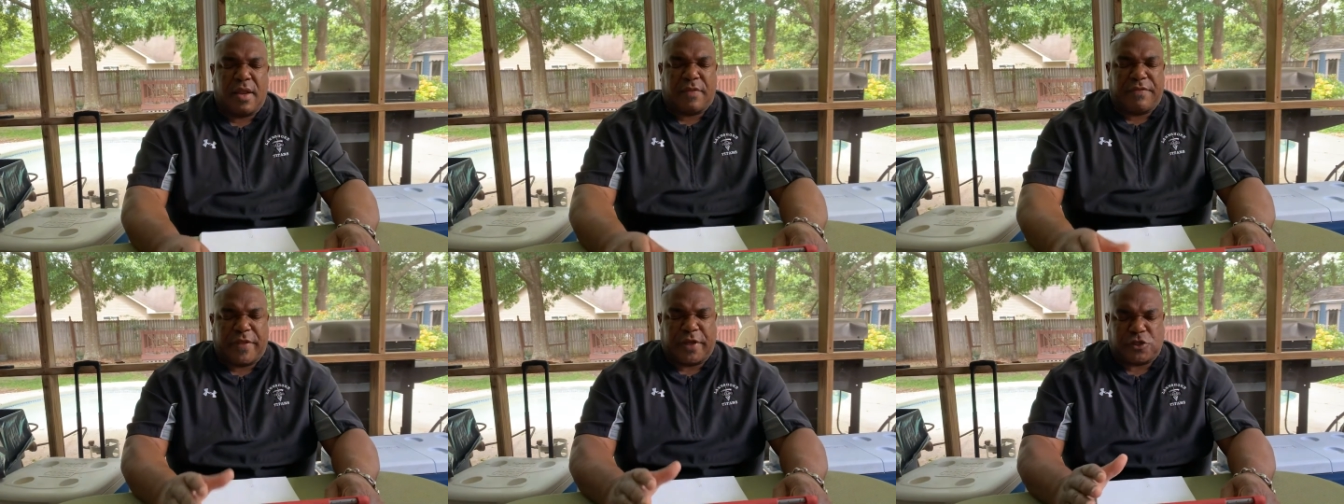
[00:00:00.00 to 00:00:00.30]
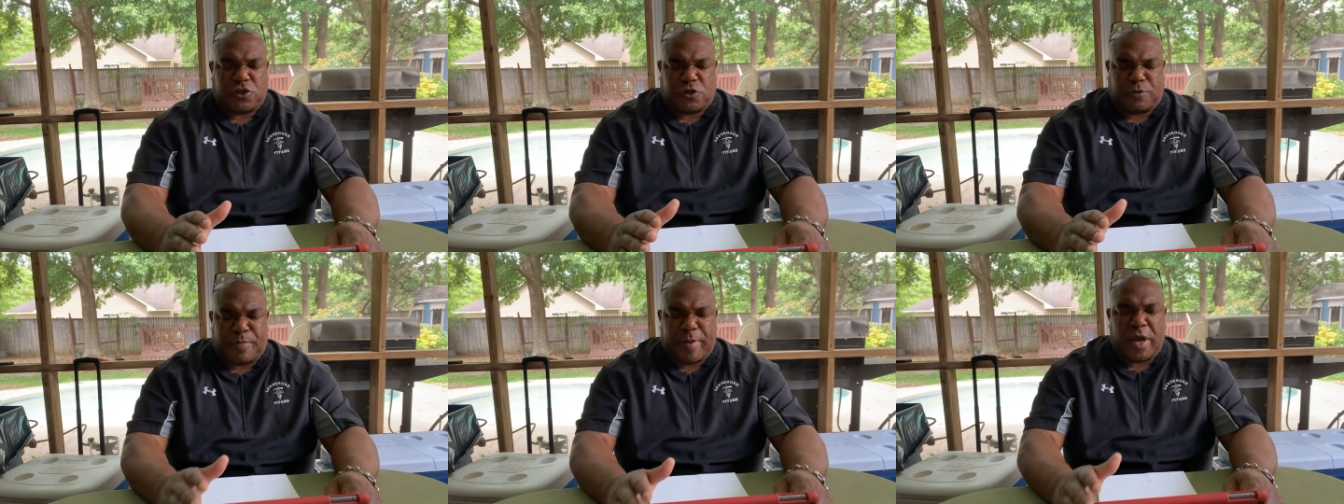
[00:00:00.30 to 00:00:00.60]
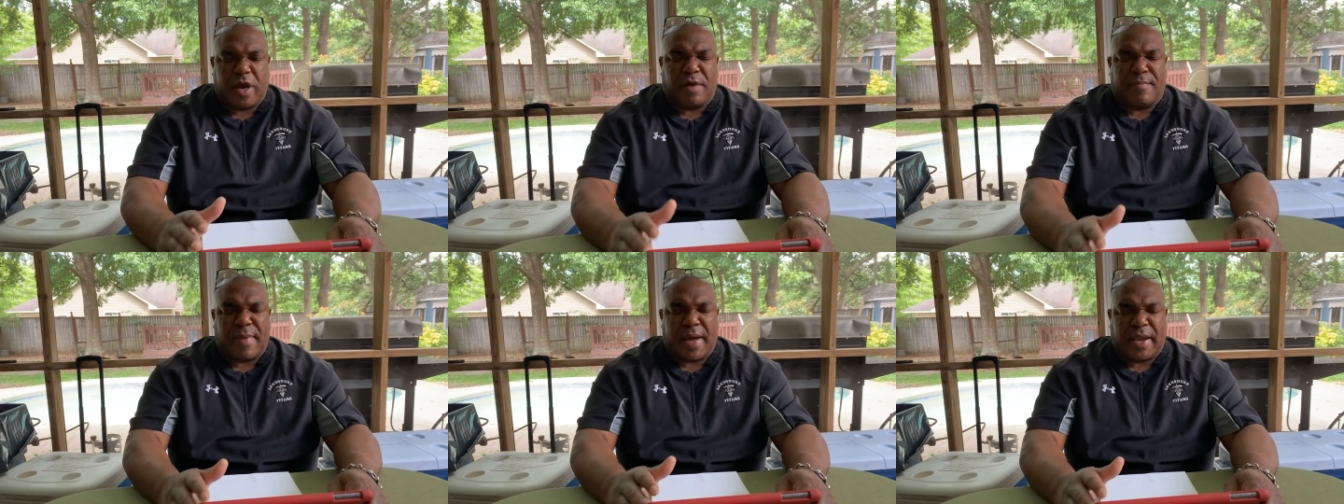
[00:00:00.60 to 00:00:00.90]
that
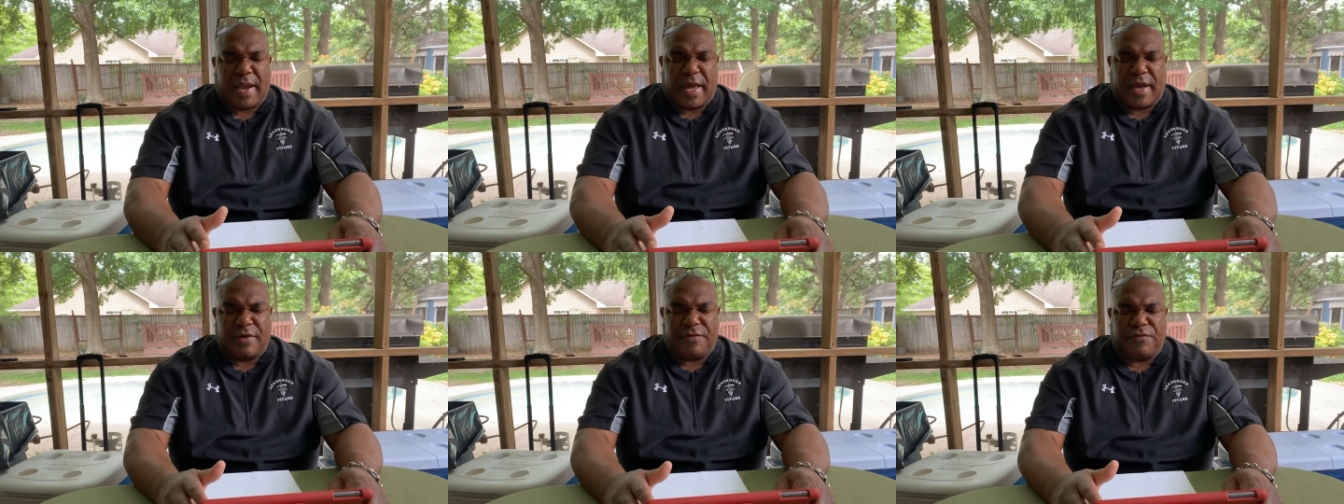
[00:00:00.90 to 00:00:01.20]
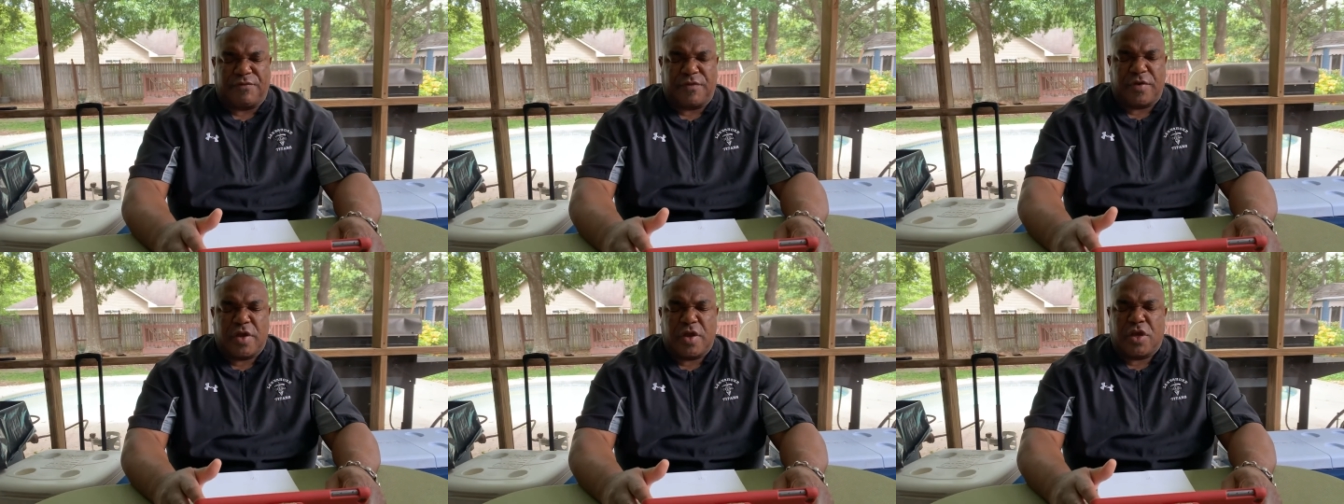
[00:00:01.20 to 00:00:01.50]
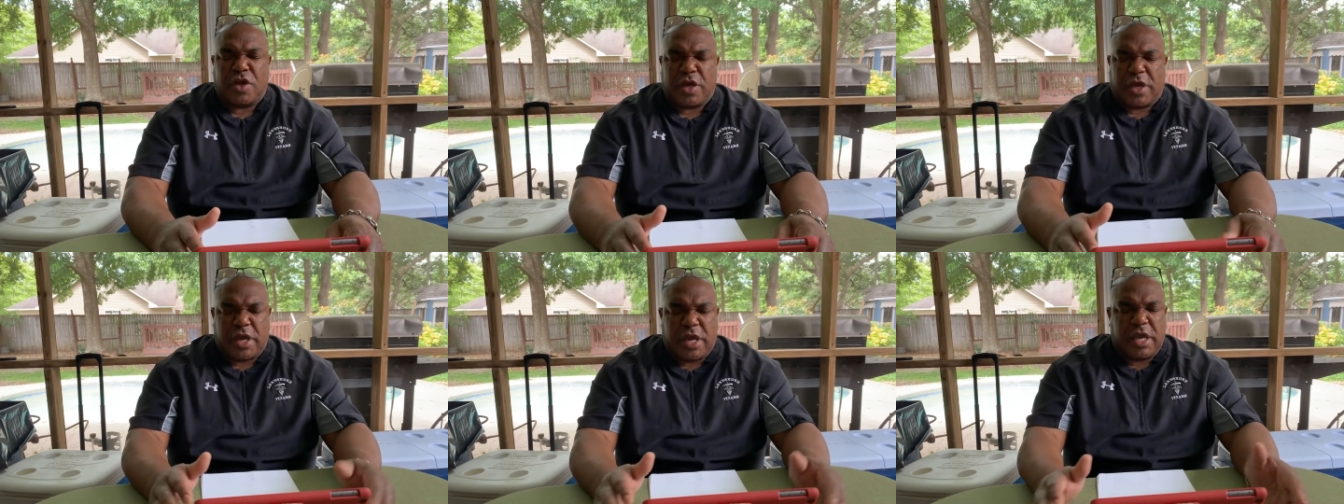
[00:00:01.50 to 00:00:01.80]
spared my life,
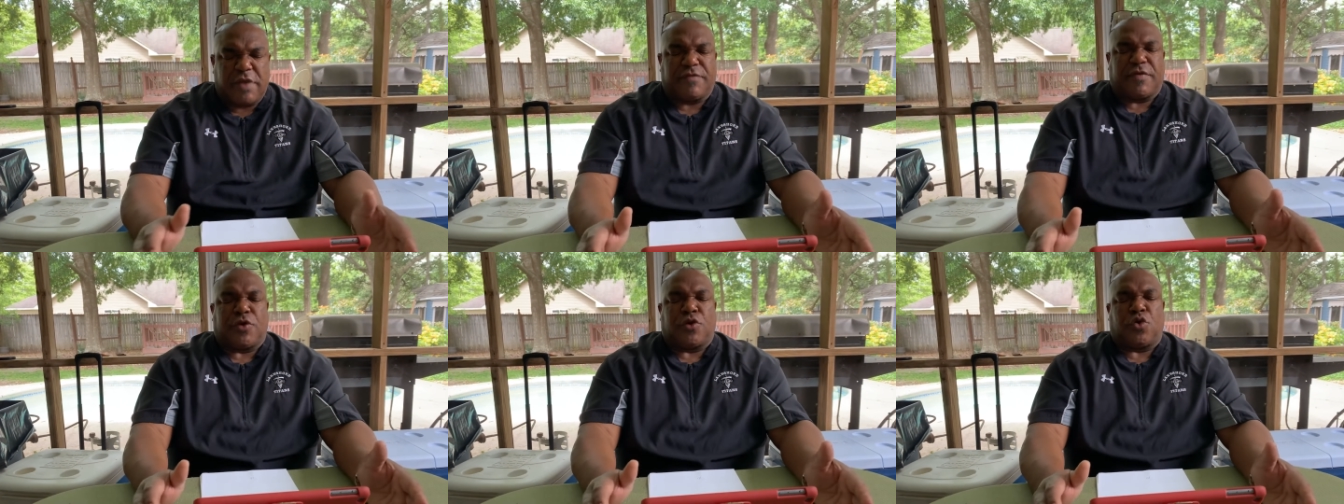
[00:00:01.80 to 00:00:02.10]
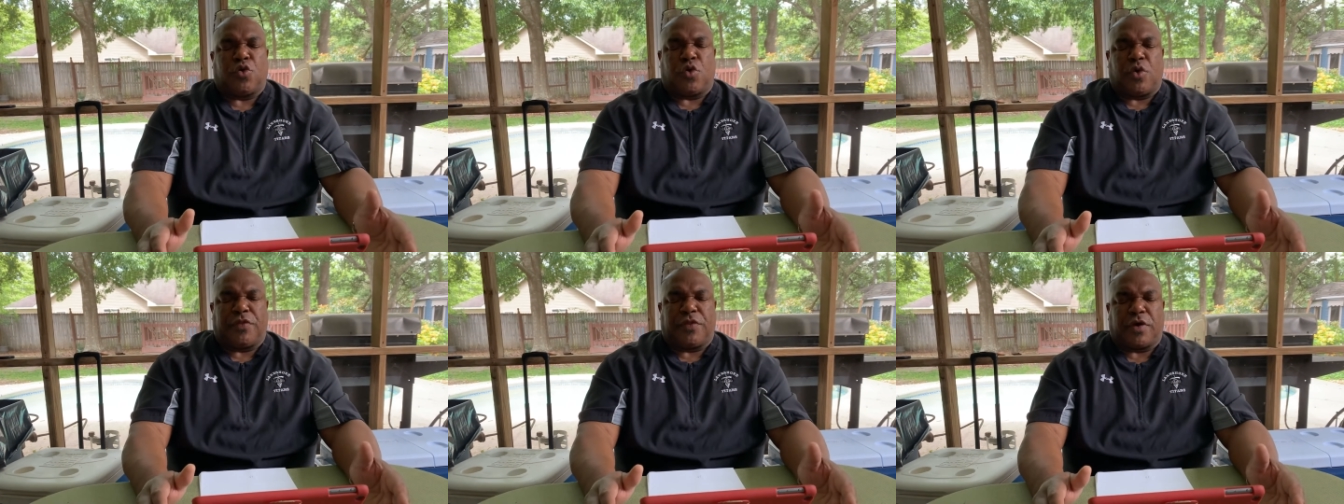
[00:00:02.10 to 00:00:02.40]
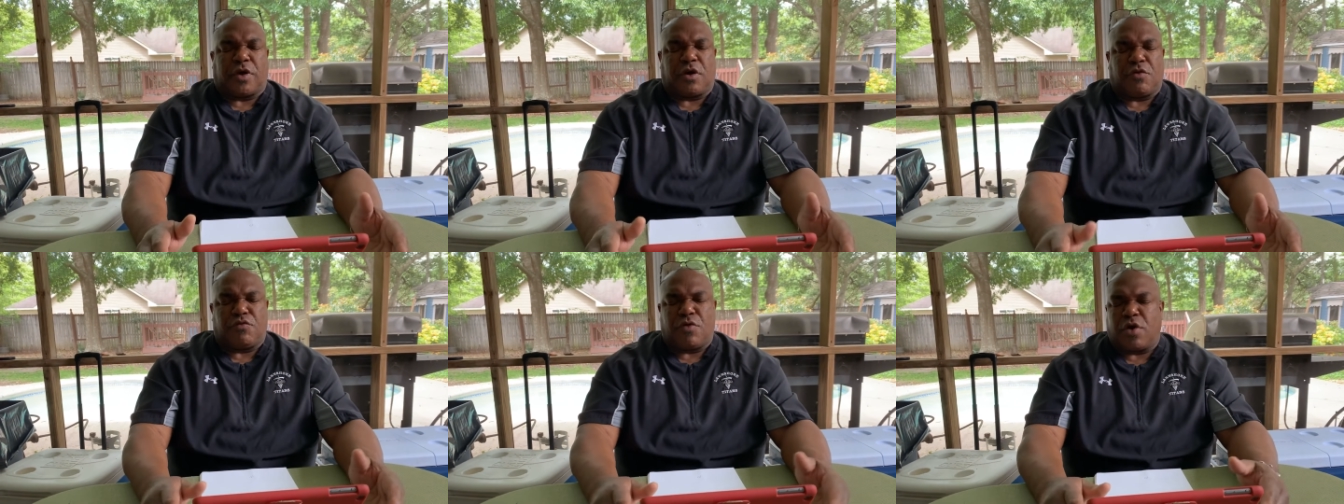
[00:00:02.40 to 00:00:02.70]
even during the
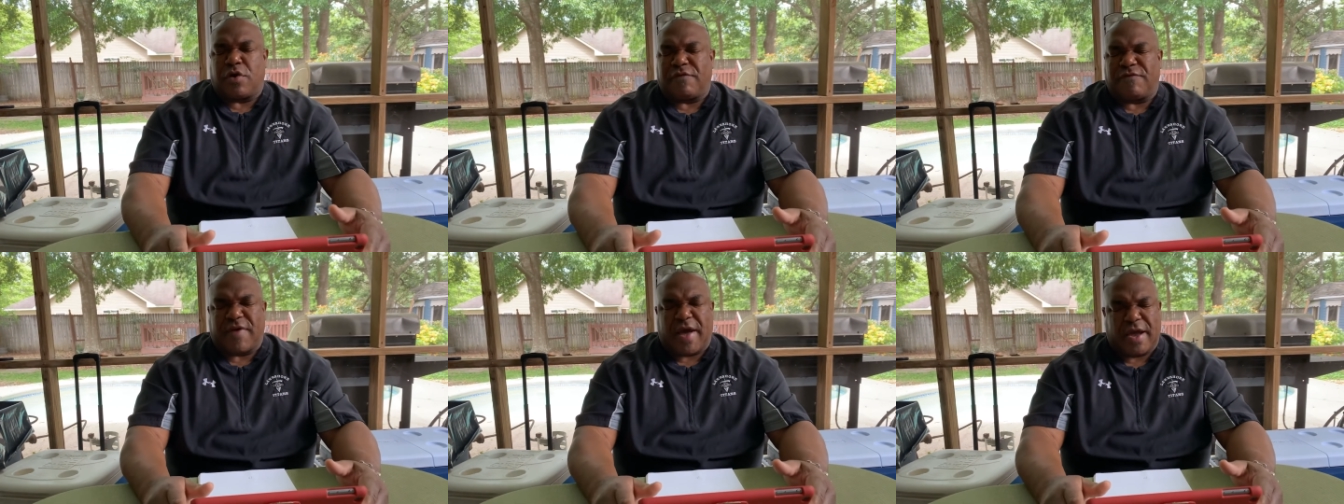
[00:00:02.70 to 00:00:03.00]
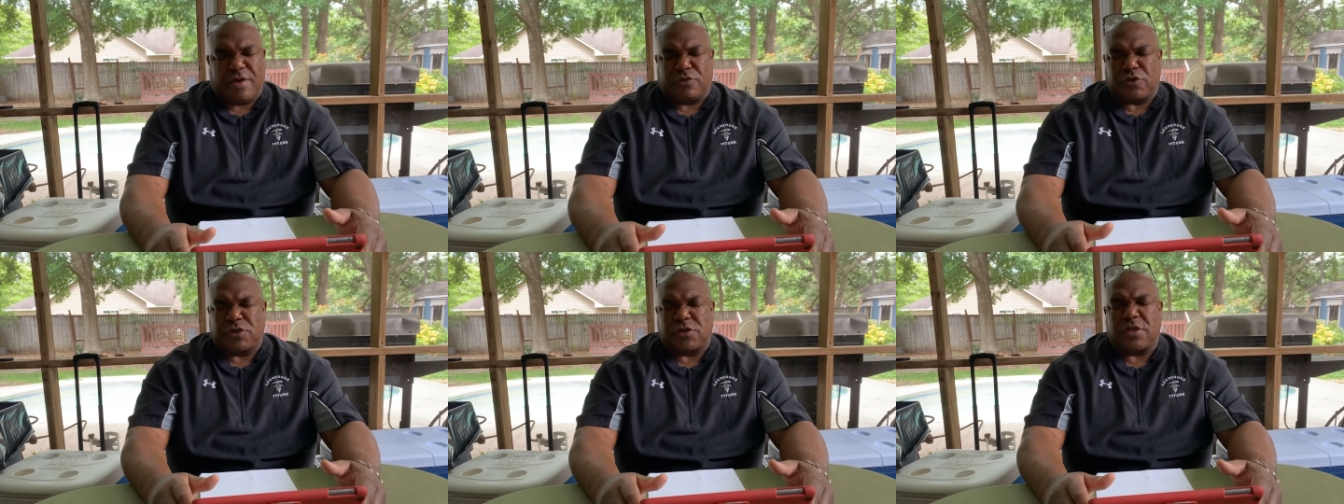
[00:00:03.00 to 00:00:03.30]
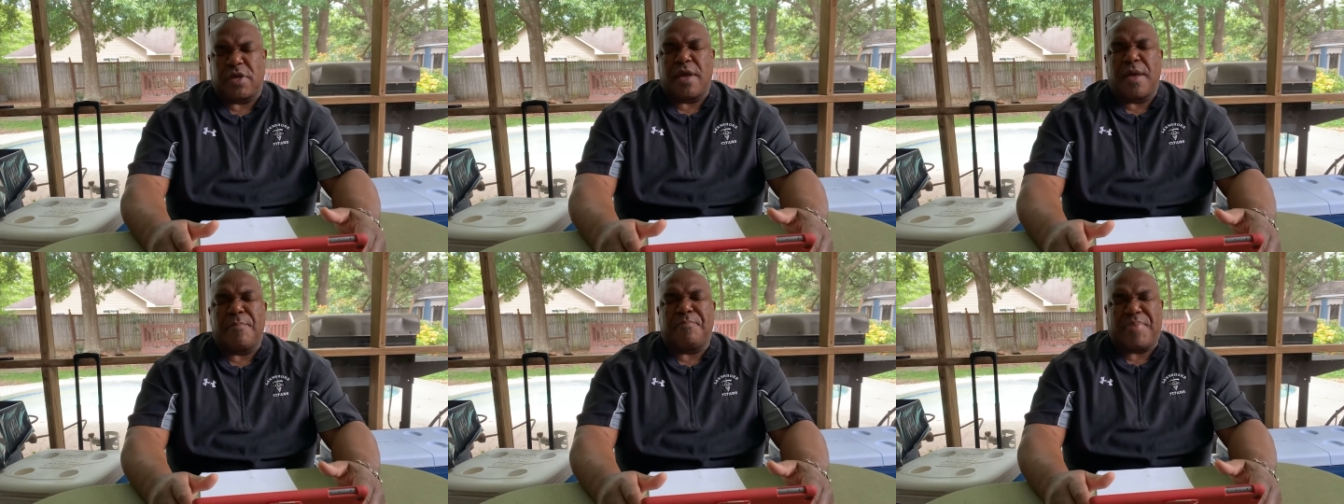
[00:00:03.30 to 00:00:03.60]
coronavirus
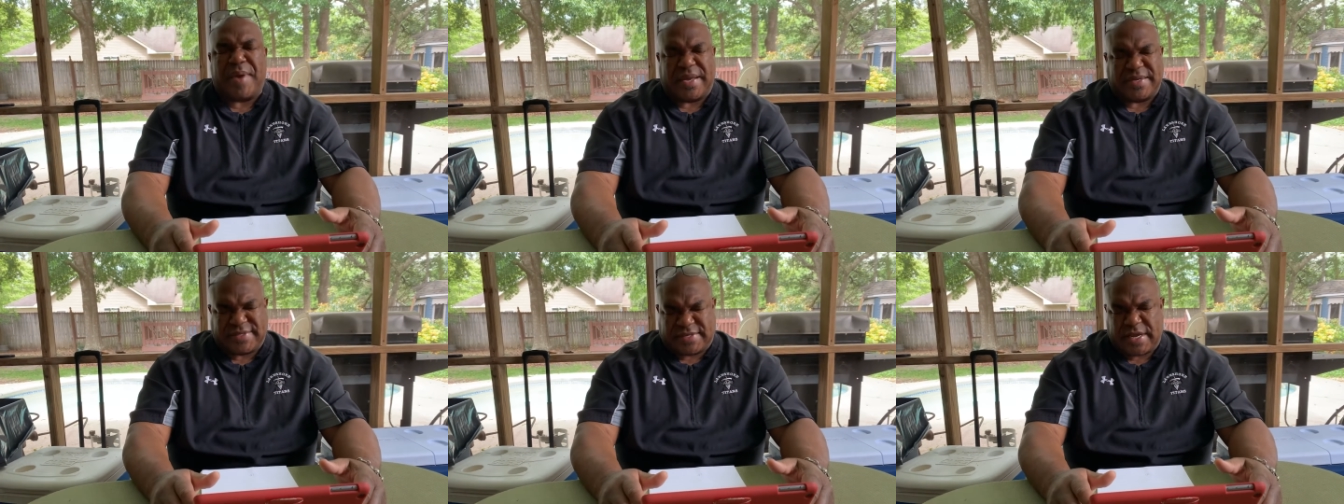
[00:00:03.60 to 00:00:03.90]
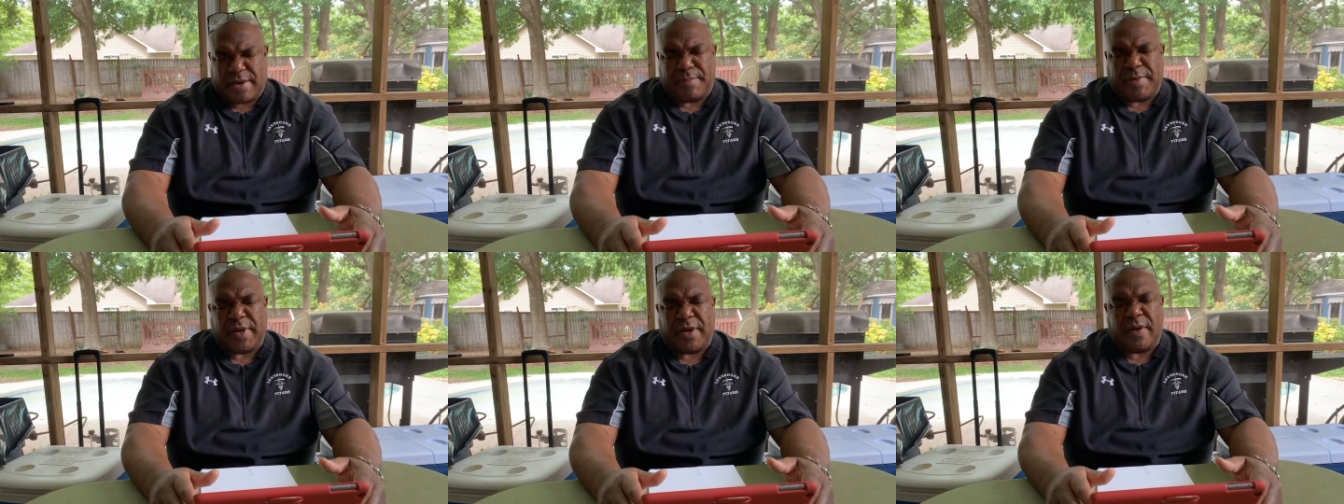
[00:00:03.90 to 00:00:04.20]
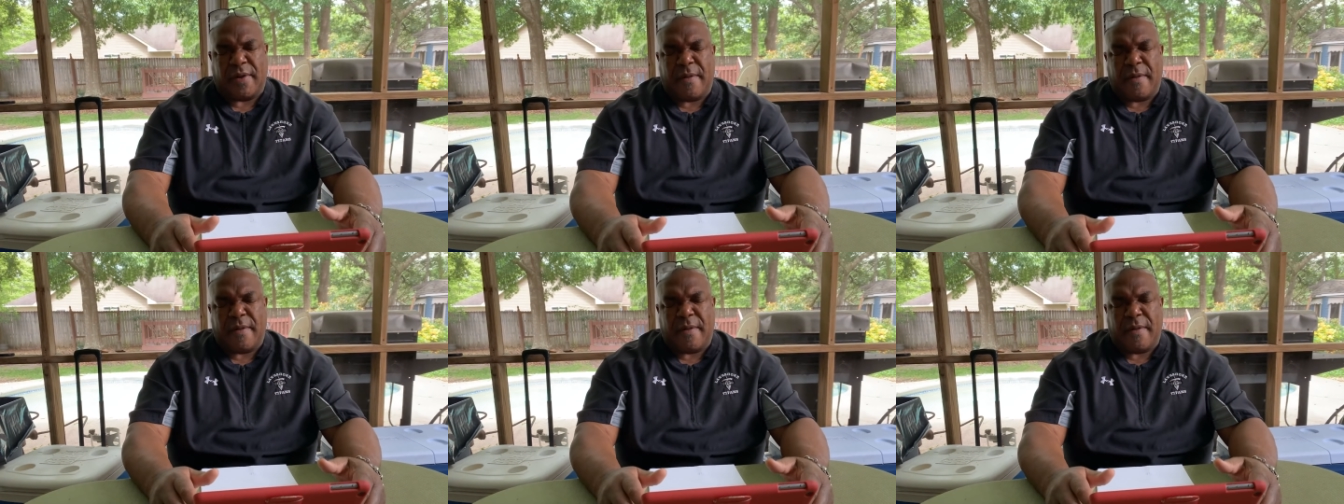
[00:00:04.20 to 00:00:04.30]
pandemic.